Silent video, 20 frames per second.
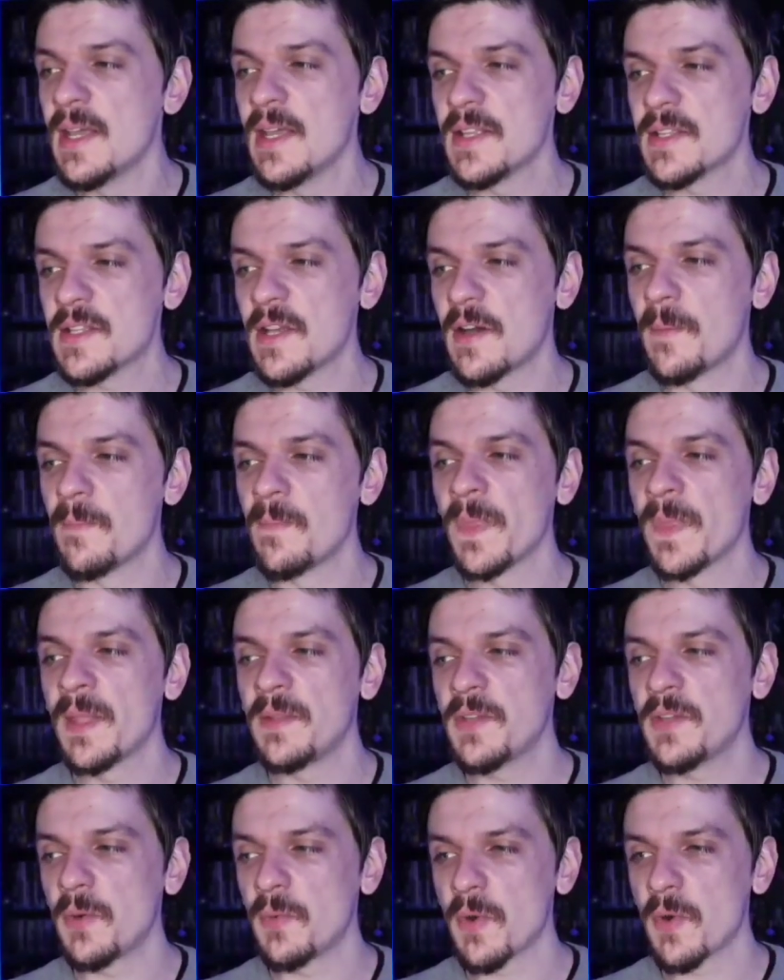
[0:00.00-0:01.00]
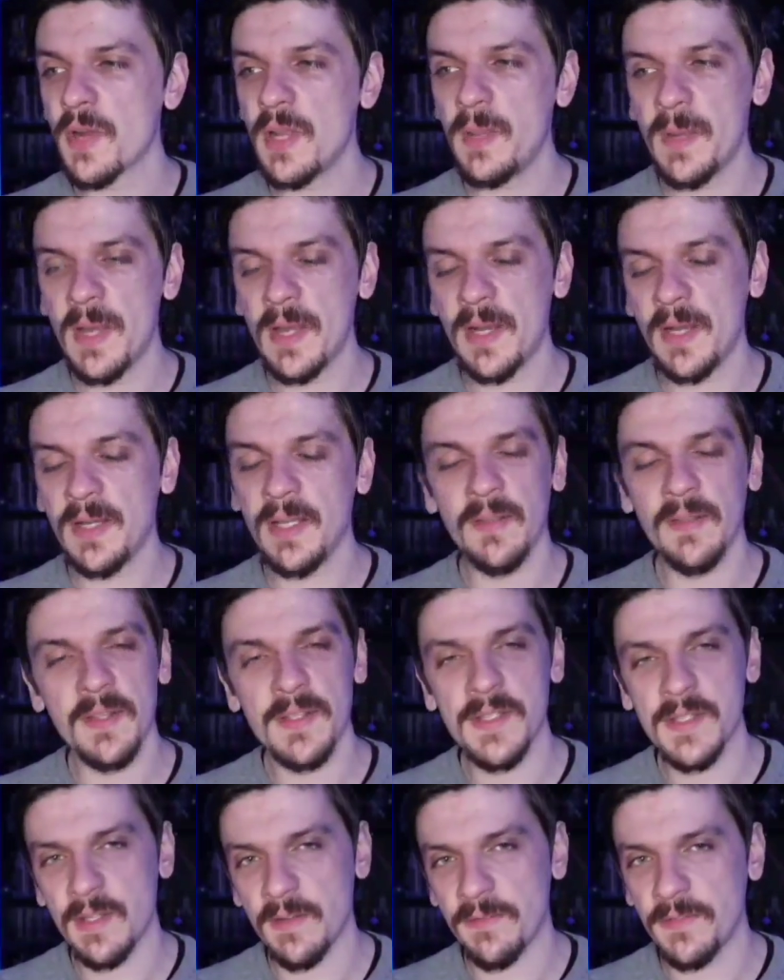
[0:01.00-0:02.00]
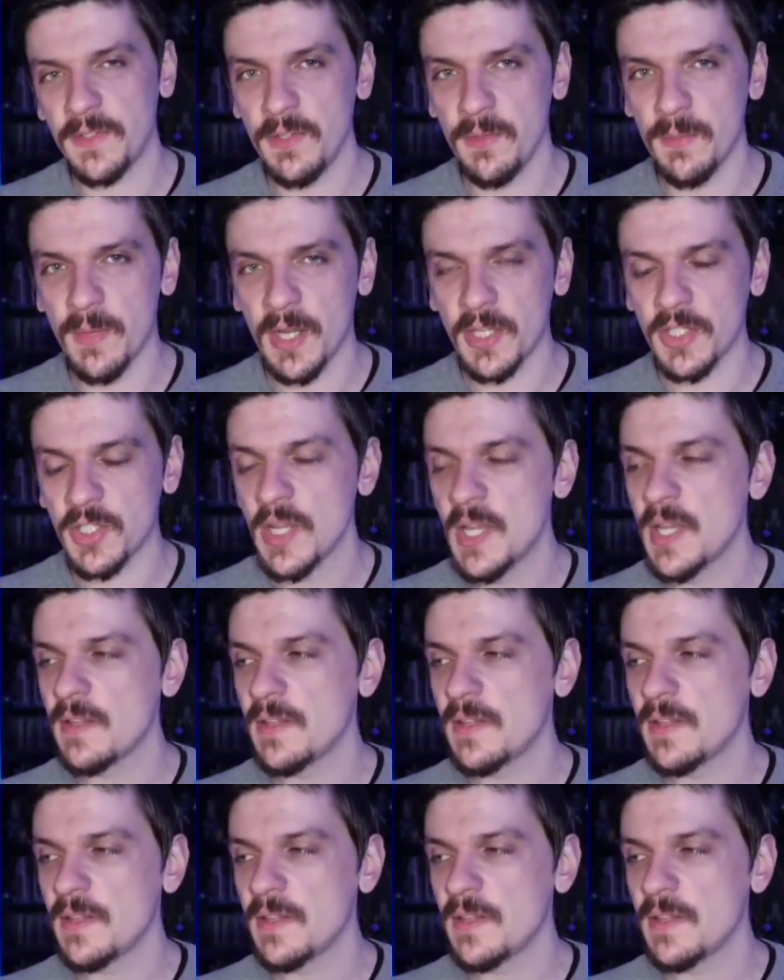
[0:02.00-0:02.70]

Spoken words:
So don't worry about any of this stuff too much.